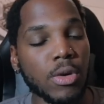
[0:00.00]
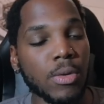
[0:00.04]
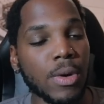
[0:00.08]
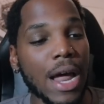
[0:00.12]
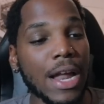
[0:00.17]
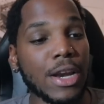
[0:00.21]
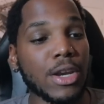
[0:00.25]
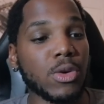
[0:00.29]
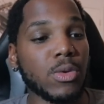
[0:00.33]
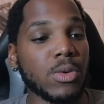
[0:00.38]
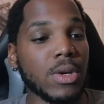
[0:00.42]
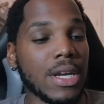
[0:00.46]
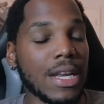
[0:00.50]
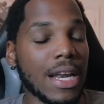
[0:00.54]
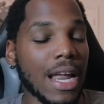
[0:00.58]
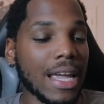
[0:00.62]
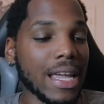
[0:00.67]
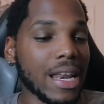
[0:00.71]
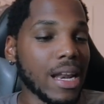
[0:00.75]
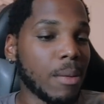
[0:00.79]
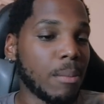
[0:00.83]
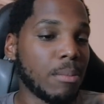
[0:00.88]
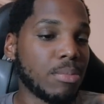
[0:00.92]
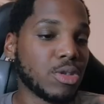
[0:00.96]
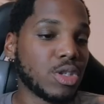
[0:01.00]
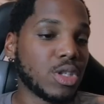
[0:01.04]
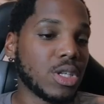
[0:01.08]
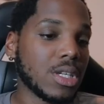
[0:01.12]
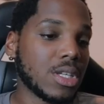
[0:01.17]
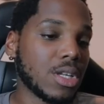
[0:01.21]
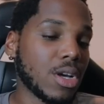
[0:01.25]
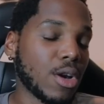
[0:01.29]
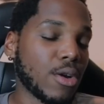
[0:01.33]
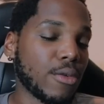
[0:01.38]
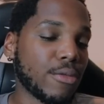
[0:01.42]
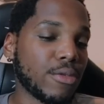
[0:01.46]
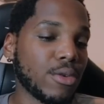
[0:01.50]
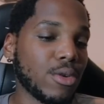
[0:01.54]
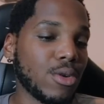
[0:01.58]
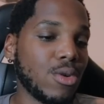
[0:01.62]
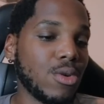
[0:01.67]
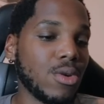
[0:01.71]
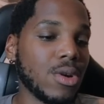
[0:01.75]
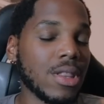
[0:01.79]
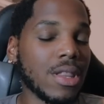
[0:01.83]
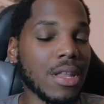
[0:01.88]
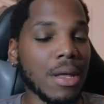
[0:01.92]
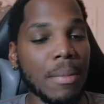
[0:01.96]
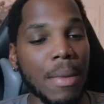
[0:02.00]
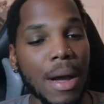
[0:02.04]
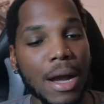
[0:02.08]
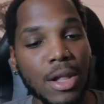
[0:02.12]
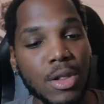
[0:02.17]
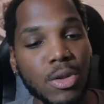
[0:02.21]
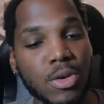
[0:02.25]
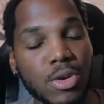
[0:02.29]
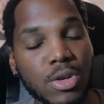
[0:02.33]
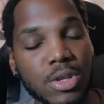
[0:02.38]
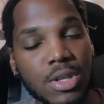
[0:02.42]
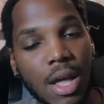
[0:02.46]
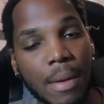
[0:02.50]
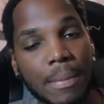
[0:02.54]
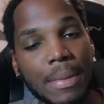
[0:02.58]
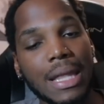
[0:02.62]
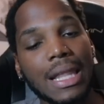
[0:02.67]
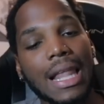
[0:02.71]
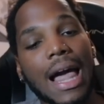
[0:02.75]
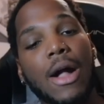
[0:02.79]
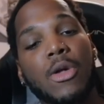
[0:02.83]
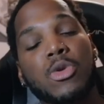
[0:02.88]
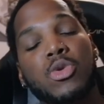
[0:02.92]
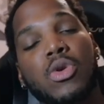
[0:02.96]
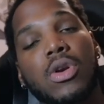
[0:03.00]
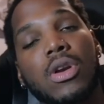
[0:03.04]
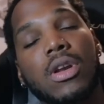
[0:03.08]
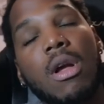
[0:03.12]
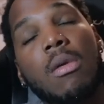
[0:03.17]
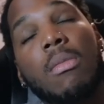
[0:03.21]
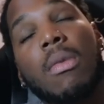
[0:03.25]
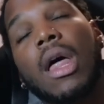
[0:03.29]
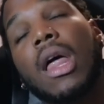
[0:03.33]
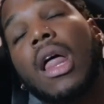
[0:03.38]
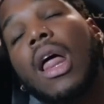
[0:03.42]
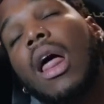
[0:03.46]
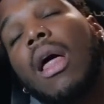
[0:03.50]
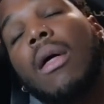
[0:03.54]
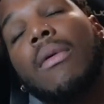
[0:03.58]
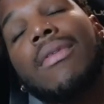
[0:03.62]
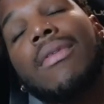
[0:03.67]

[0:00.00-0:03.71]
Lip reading: when I do eat, I eat a shit ton of food and then my glucose, I'll be lounging and I'm like,